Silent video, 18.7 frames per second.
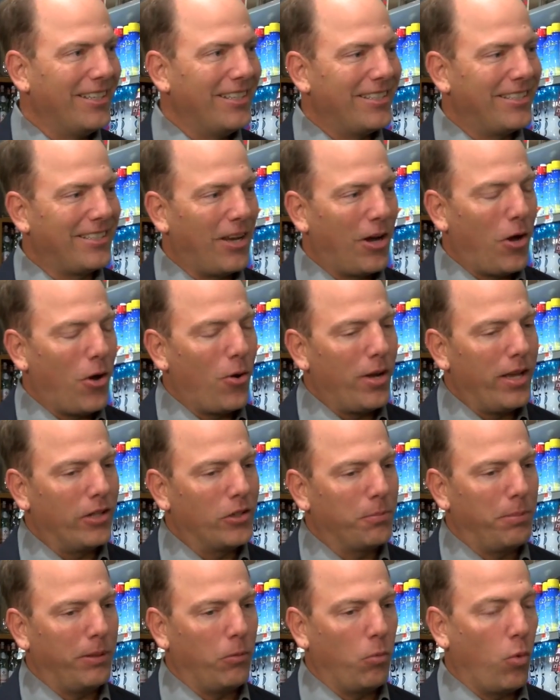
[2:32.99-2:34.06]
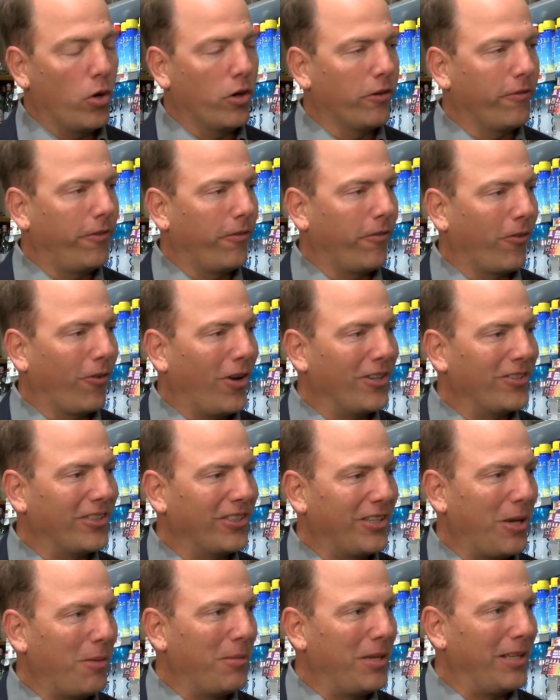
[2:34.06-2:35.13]
So it's been wonderful for us
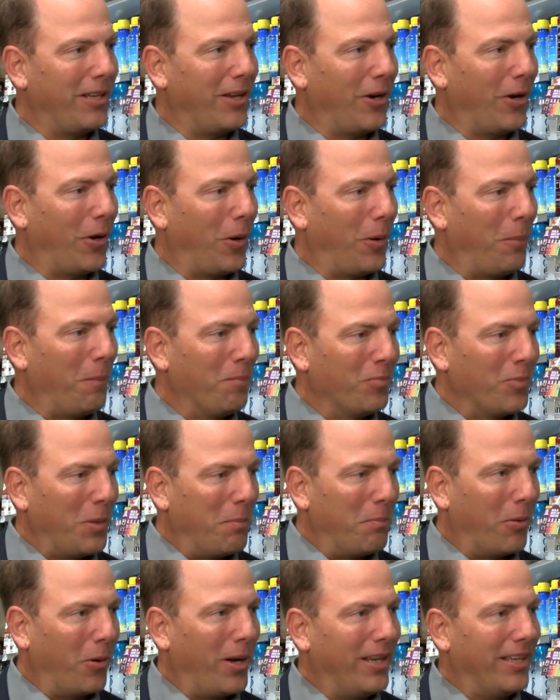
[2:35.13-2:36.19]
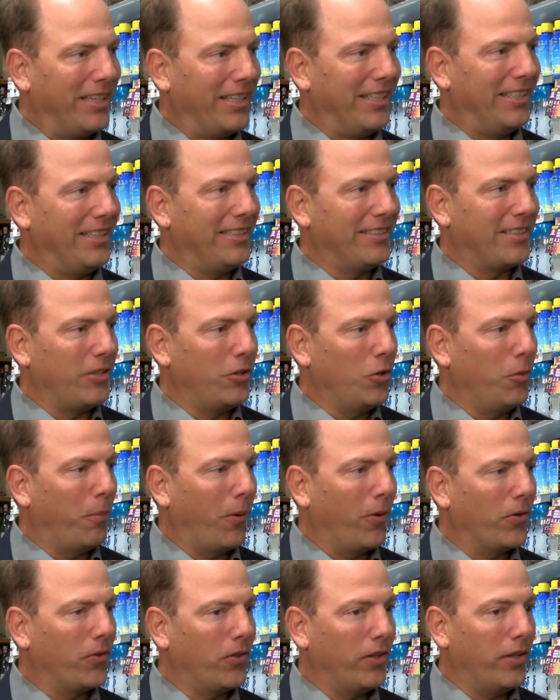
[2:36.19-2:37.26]
to come in there, break in as a new
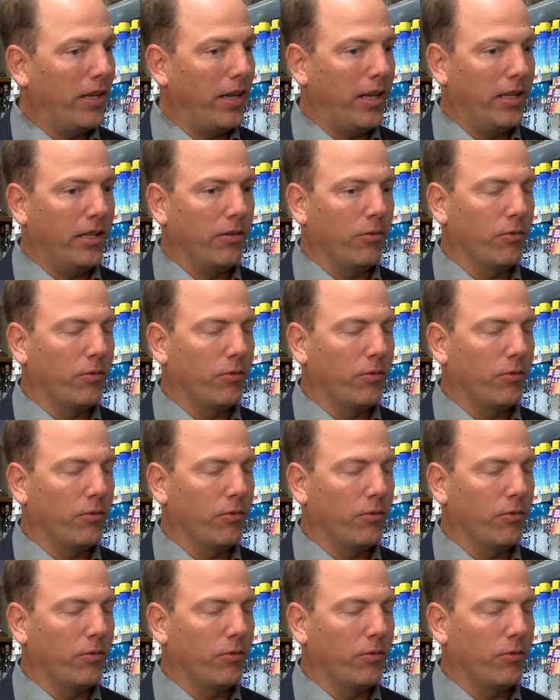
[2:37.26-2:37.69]
person, and